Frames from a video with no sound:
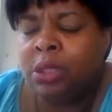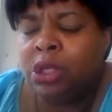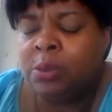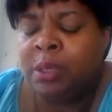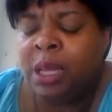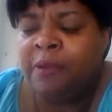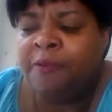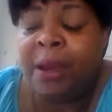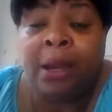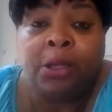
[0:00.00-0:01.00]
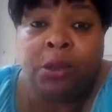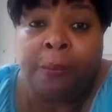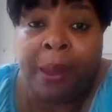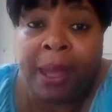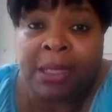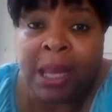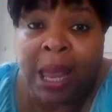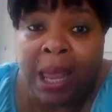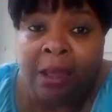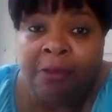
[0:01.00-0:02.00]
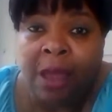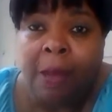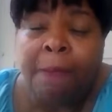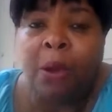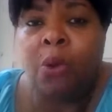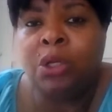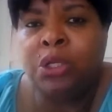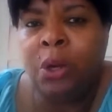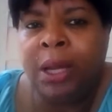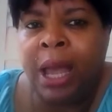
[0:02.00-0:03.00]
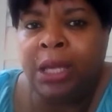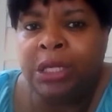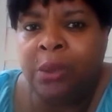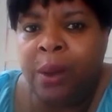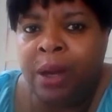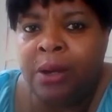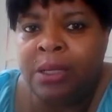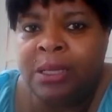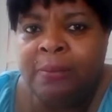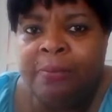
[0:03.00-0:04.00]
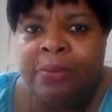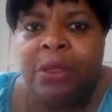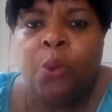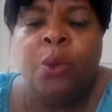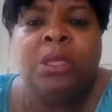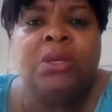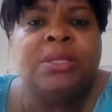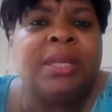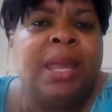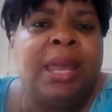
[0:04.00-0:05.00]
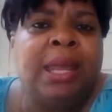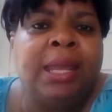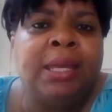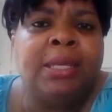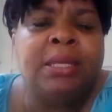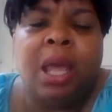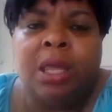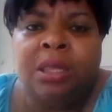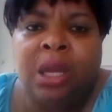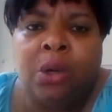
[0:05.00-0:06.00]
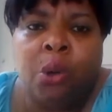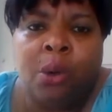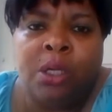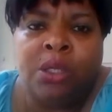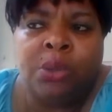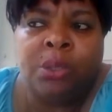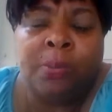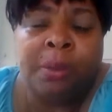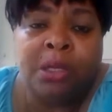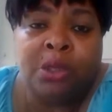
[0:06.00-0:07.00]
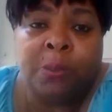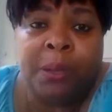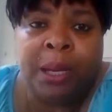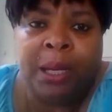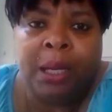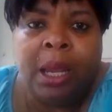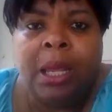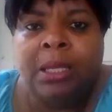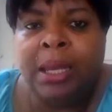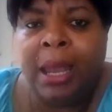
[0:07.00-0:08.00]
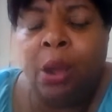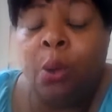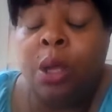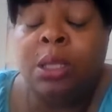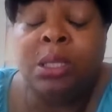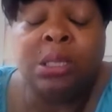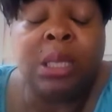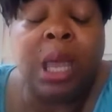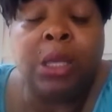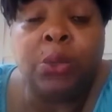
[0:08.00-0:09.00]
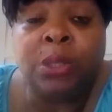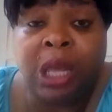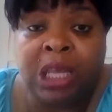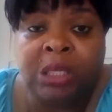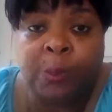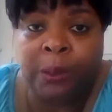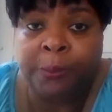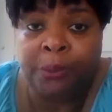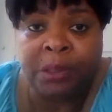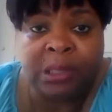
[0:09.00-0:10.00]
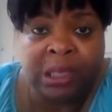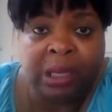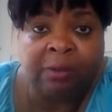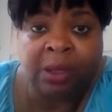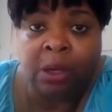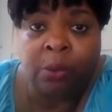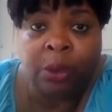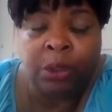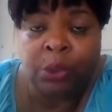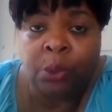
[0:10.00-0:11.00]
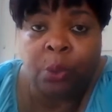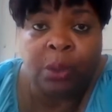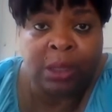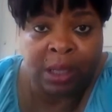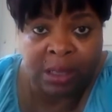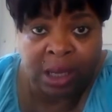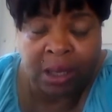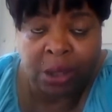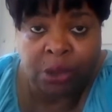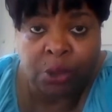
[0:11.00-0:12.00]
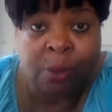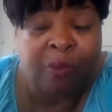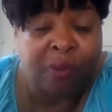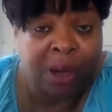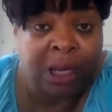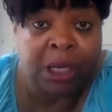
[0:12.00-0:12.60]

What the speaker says: they can find out your past life by going to your Akashic records, what they're saying is they're going to the mental plane. Now, this is how you test people to see if they're really doing what they say they're doing before they